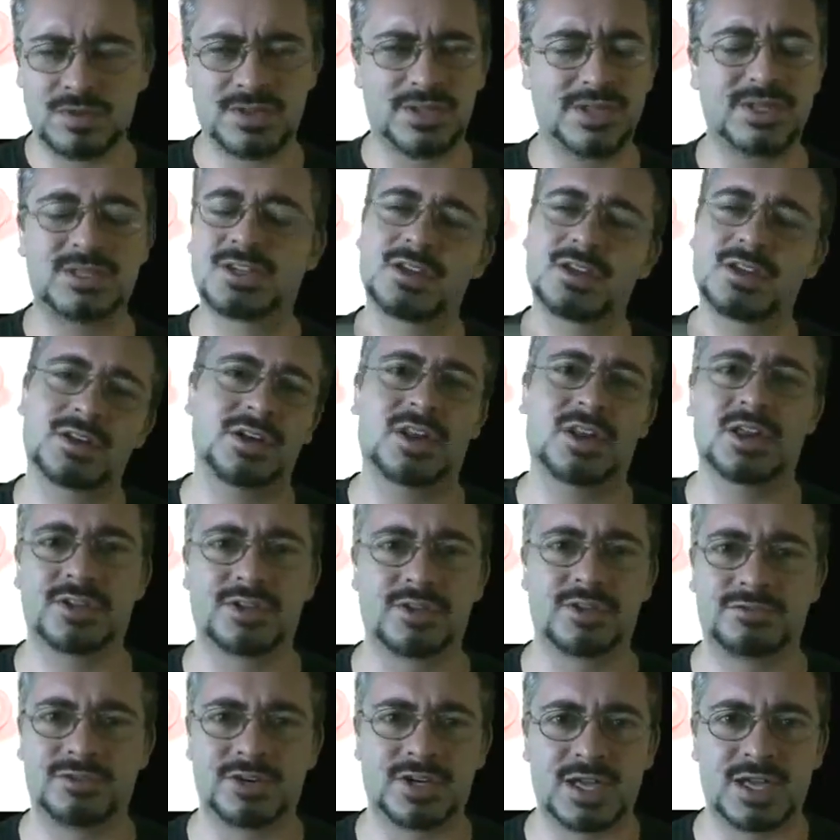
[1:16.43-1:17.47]
It's got a lot
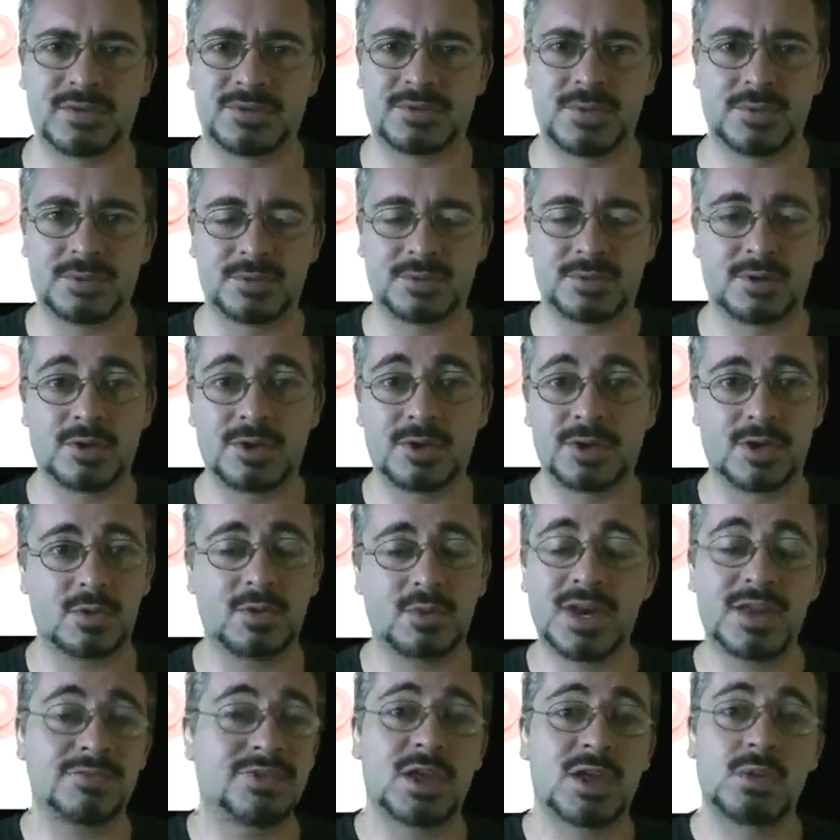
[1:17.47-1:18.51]
of different names people have been calling it.
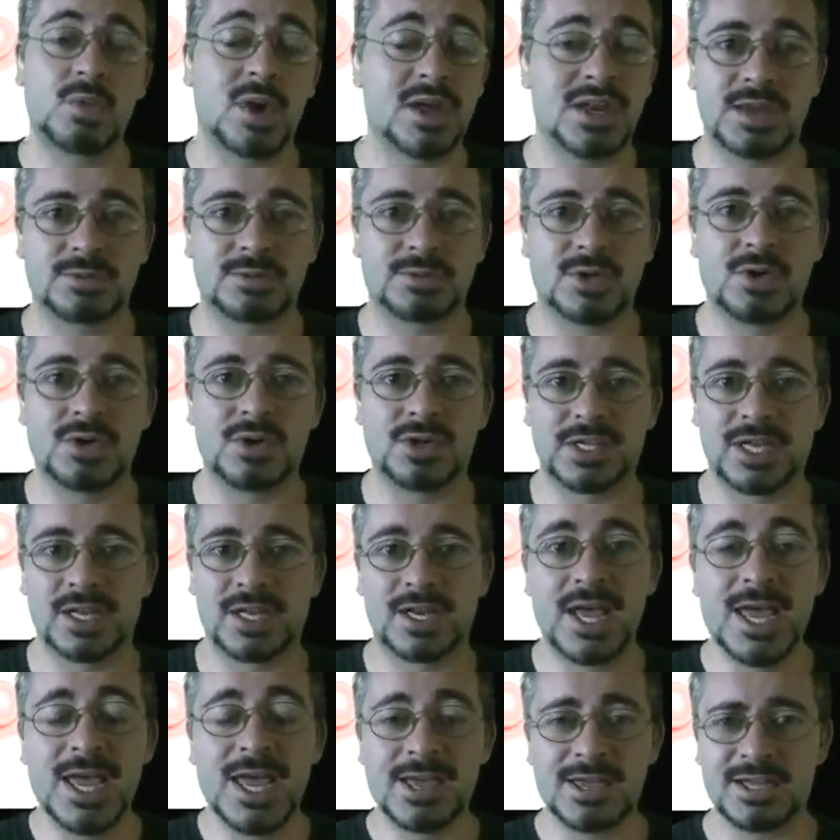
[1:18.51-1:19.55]
Whatever they wind up calling
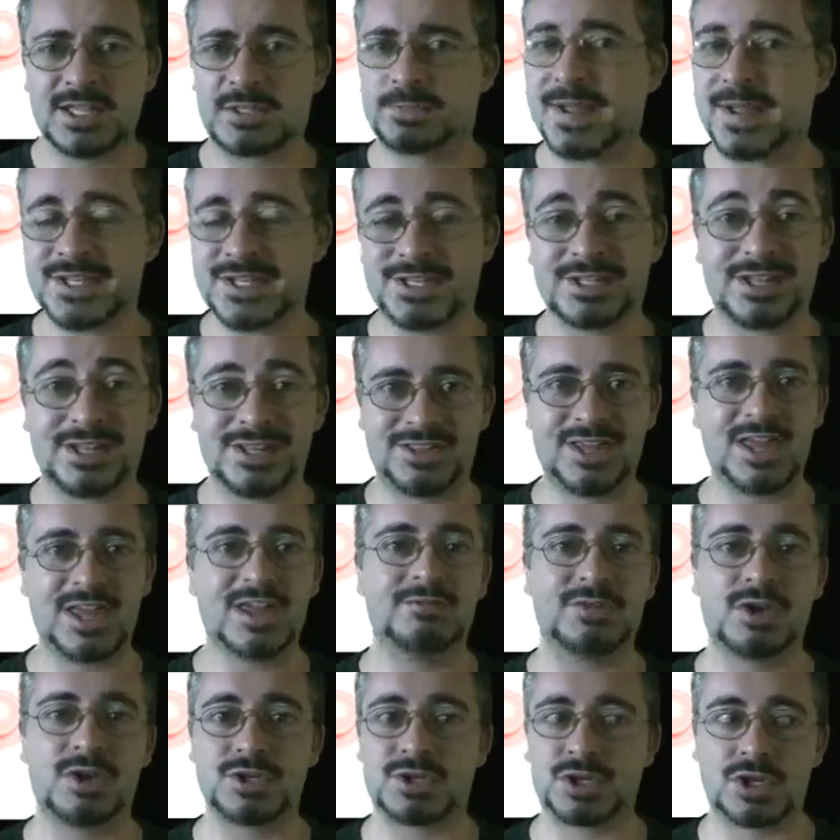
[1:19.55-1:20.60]
it, it's basically
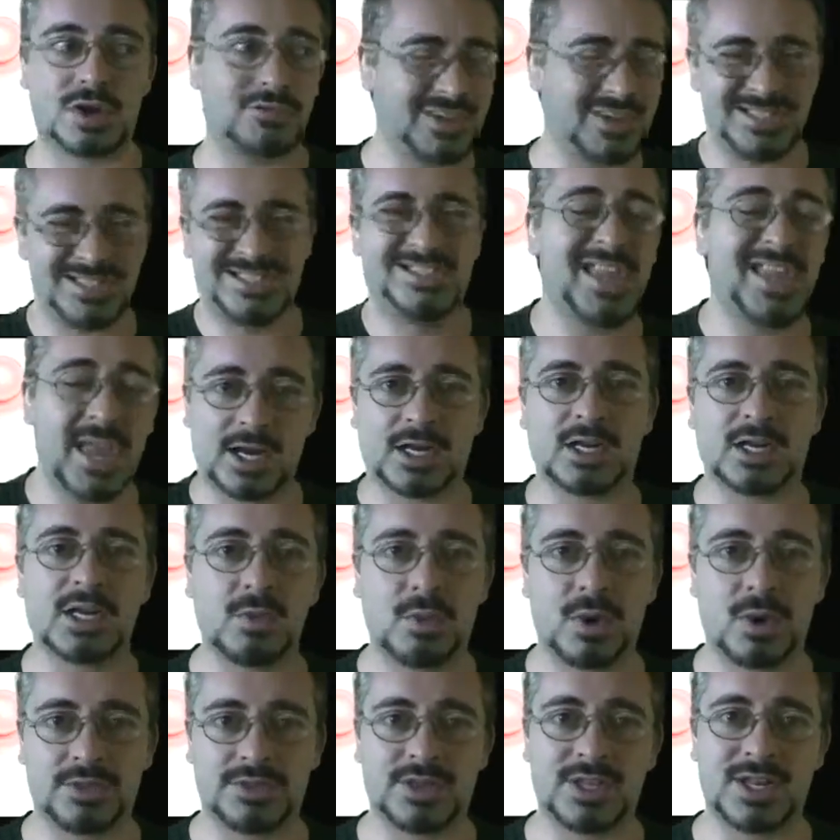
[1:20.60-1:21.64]
their version of exactly
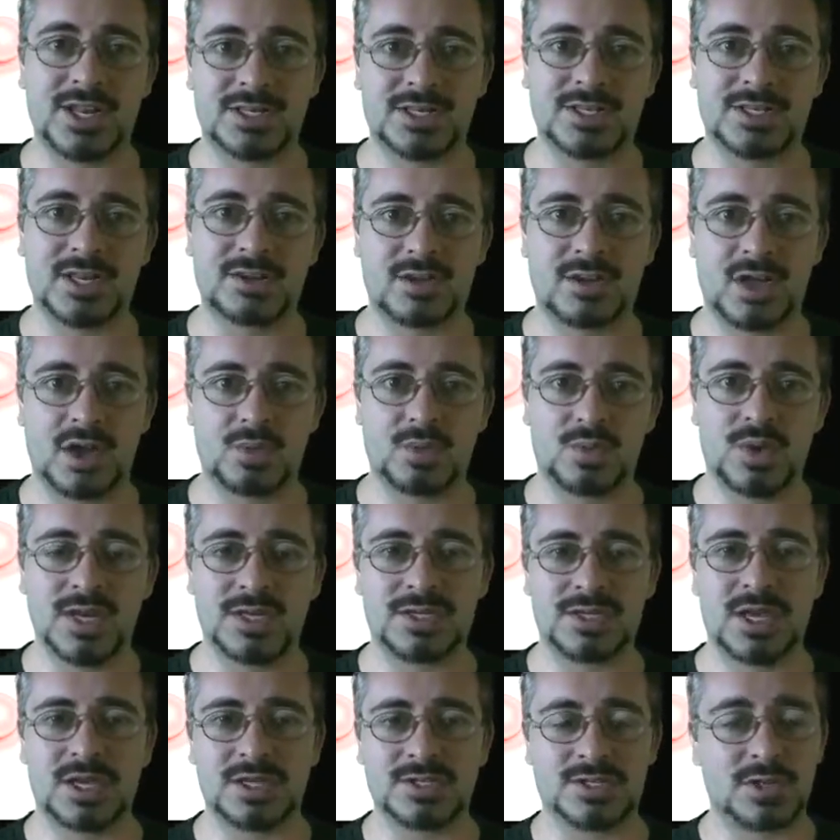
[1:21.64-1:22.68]
what the Nintendo
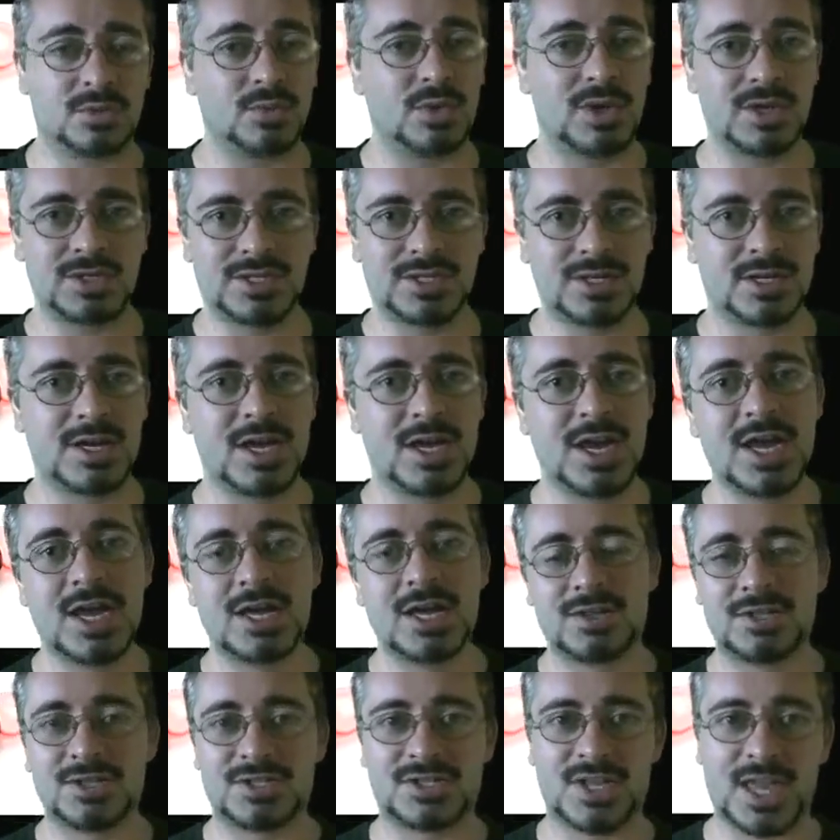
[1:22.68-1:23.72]
Wii does. It works in
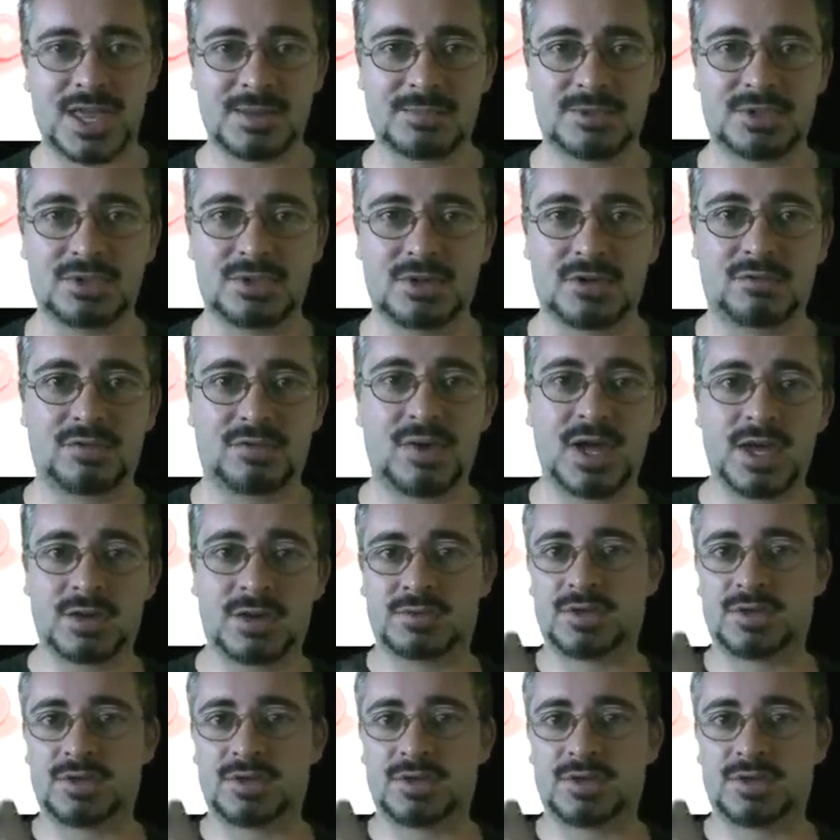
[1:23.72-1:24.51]
the same sort of way.